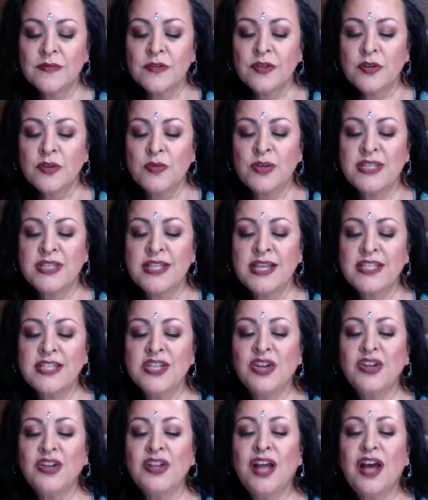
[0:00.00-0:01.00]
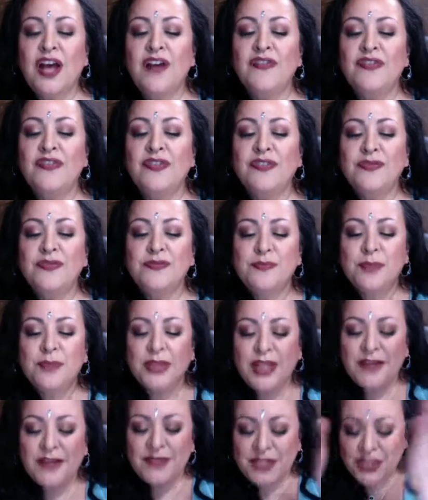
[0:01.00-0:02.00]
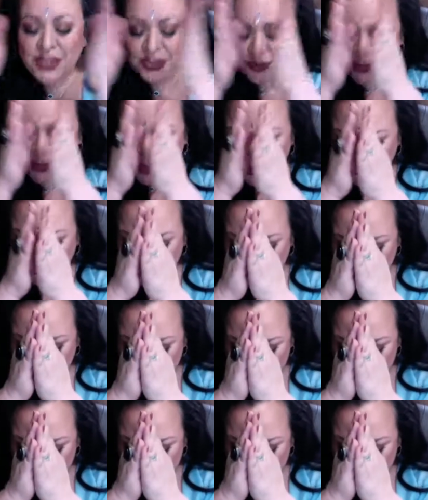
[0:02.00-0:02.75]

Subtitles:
We send our love, beloved, to you.